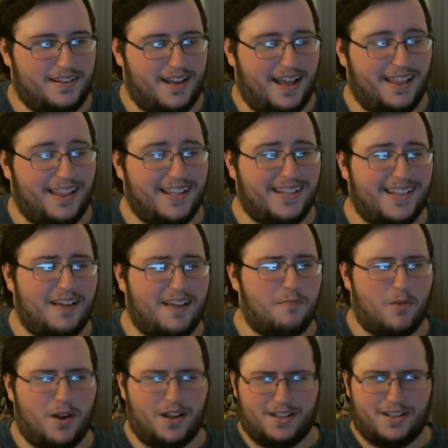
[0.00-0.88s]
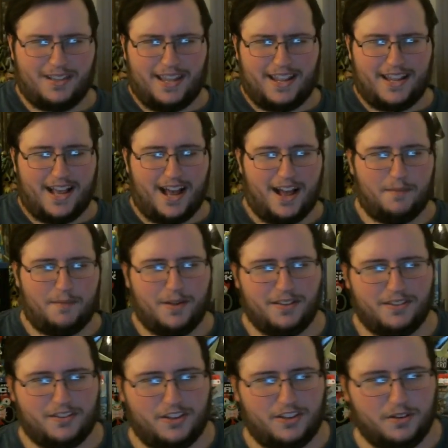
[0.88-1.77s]
like that when they
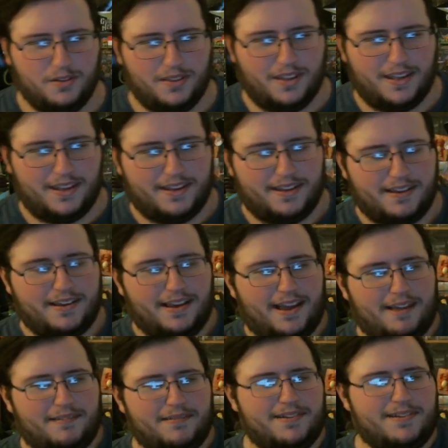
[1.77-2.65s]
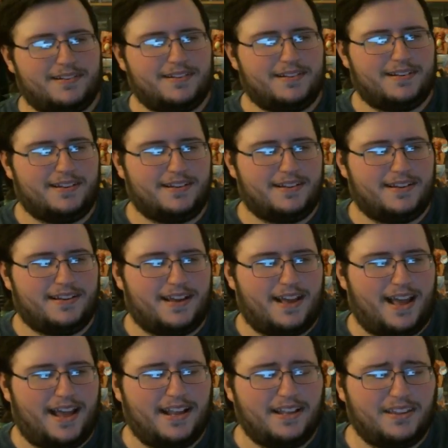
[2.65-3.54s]
comment, too,
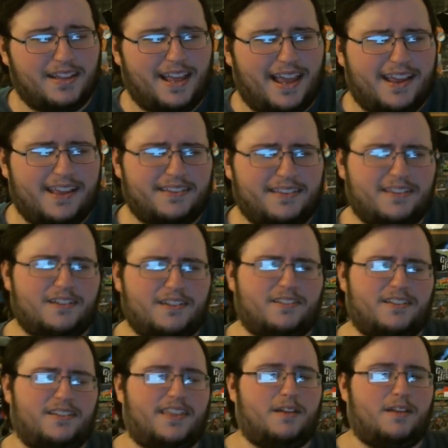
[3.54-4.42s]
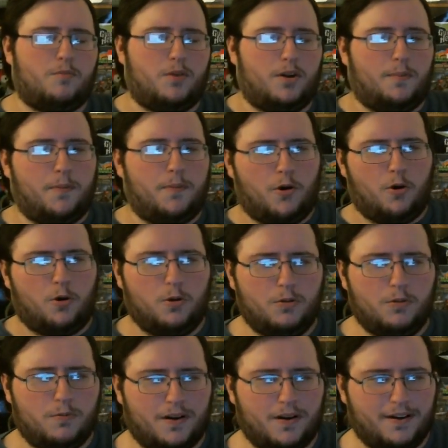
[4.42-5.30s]
I guess there's a thing with a
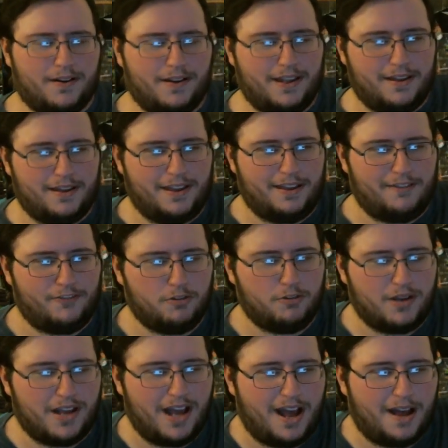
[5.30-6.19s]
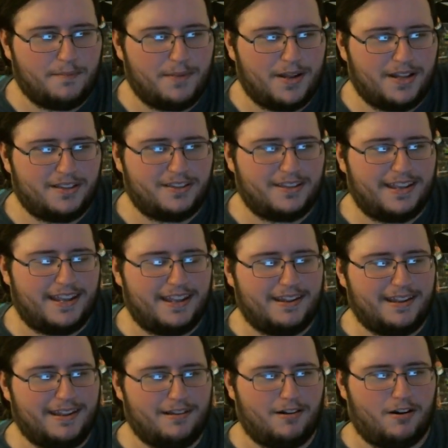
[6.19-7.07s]
poll where if you comment,
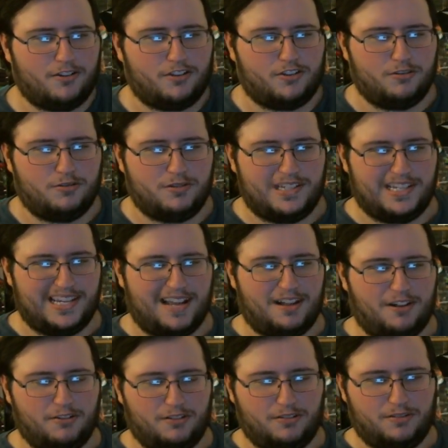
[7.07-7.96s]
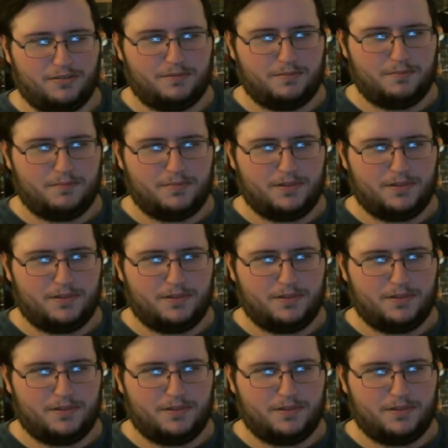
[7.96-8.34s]
it also tells